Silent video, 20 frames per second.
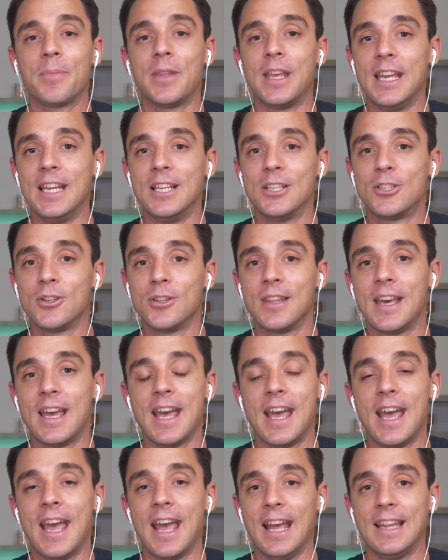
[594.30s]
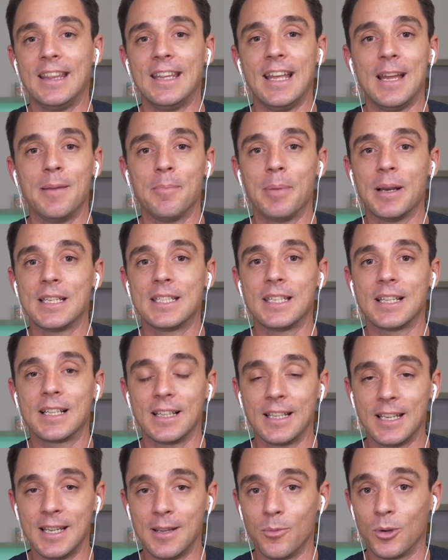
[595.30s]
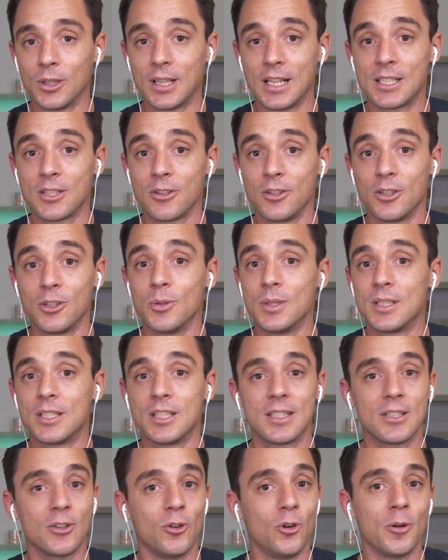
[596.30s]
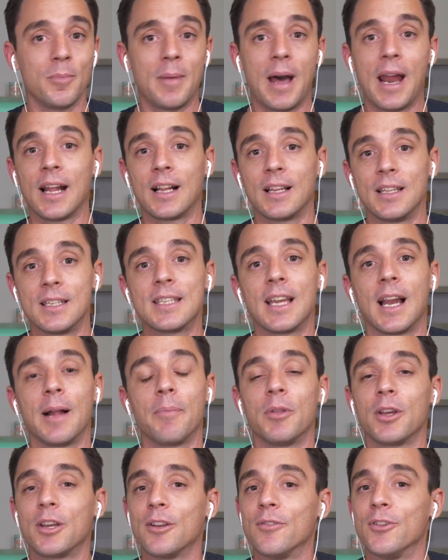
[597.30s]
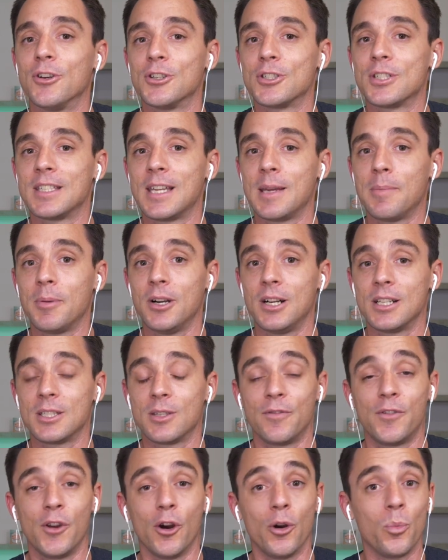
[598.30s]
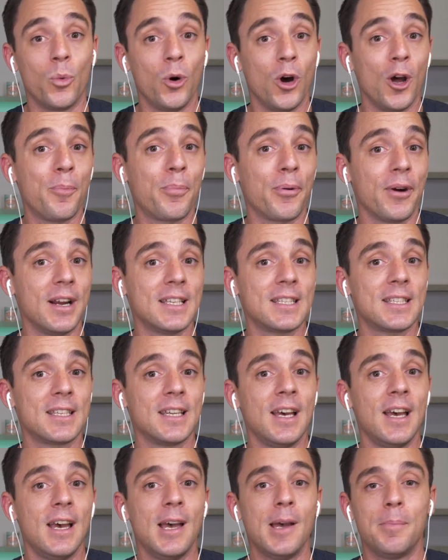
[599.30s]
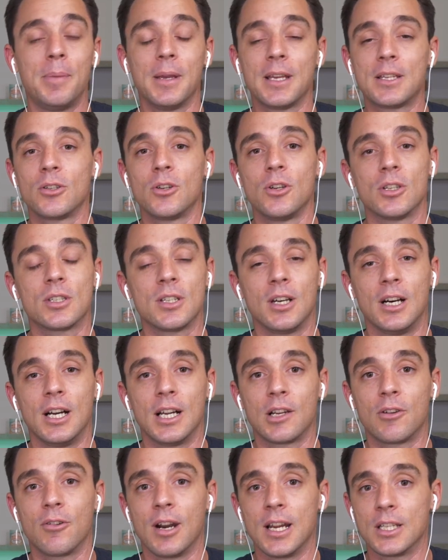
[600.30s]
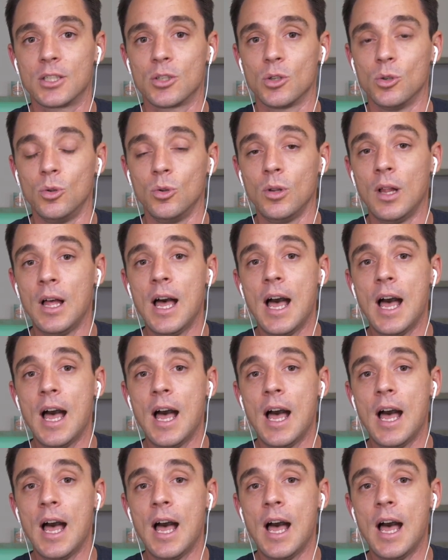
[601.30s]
into there, and then basically what that's going to do is just automatically set up the Conversions API. So if you're on WordPress, Pixel Your Site, great tool.